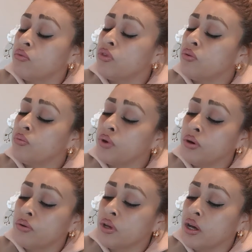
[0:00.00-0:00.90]
with the
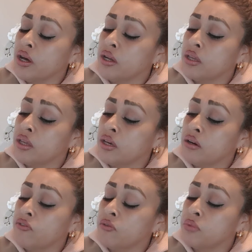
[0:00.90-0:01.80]
world card
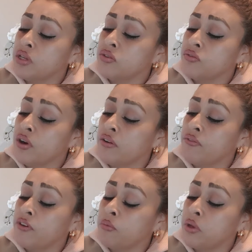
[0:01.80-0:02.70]
here, for me, Divine
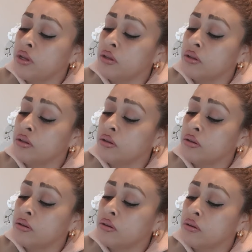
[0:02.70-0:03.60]
Feminine,
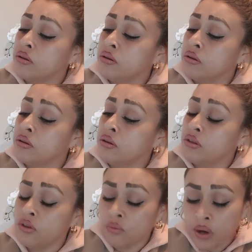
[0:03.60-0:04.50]

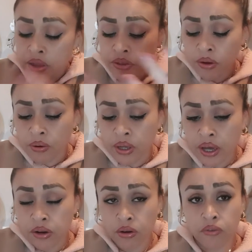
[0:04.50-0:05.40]
you are the
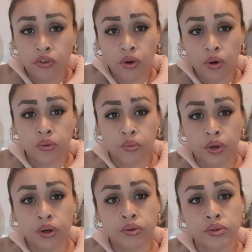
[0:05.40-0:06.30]
creator of your own
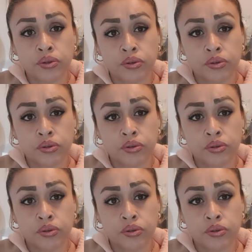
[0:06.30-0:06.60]
world.